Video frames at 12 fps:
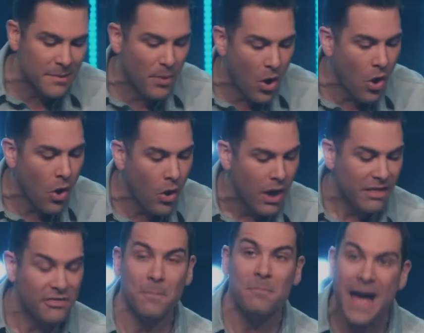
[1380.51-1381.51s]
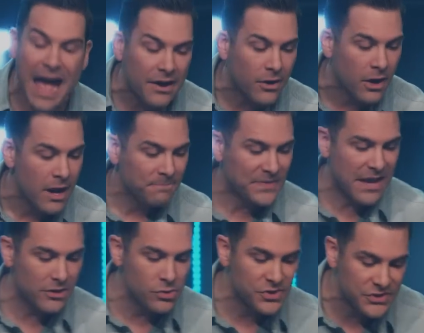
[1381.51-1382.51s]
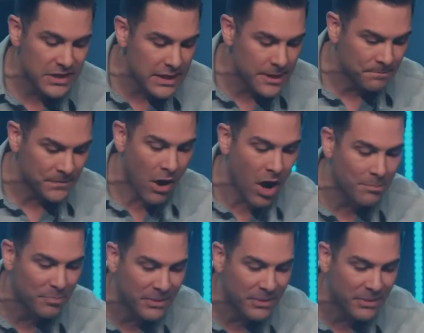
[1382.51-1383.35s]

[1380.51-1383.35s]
up all the matter that you see on